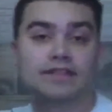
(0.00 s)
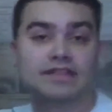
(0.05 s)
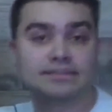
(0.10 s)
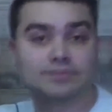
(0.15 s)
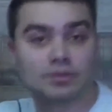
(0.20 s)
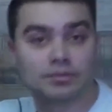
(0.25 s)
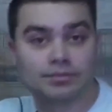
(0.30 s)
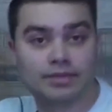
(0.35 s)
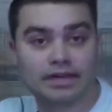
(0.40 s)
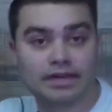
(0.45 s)

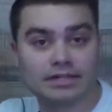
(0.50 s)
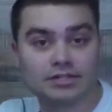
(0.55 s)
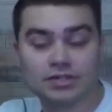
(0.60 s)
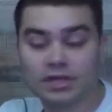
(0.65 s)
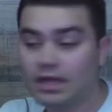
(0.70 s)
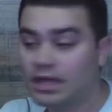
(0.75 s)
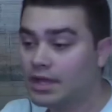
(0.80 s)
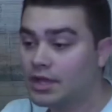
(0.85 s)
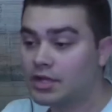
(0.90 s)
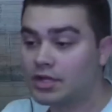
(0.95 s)
Facebook page.
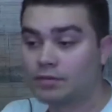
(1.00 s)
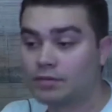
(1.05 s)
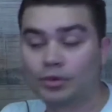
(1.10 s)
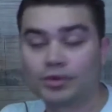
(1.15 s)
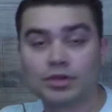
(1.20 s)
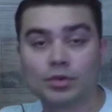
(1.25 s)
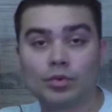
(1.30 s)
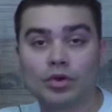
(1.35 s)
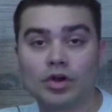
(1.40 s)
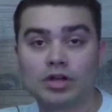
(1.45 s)
You're more
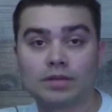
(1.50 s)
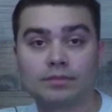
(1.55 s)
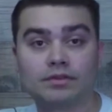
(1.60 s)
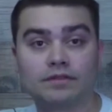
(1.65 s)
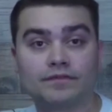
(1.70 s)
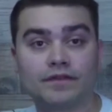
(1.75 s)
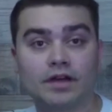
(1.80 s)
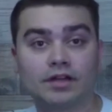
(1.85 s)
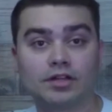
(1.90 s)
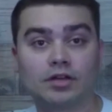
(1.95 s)
than welcome to
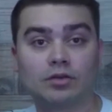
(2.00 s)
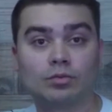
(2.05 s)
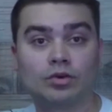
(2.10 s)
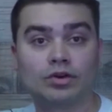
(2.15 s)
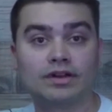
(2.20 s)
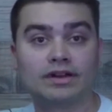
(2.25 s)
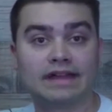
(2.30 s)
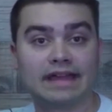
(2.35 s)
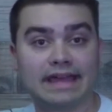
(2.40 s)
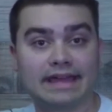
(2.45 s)
follow
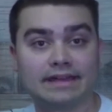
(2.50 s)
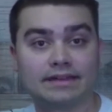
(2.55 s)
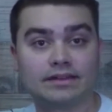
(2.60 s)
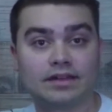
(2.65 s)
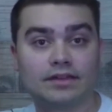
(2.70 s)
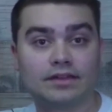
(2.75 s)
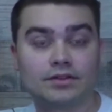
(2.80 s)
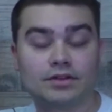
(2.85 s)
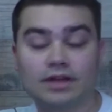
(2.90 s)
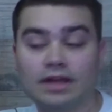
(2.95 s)
one and add
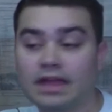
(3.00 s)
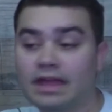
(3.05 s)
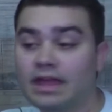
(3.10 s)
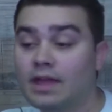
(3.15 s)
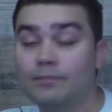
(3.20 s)
another.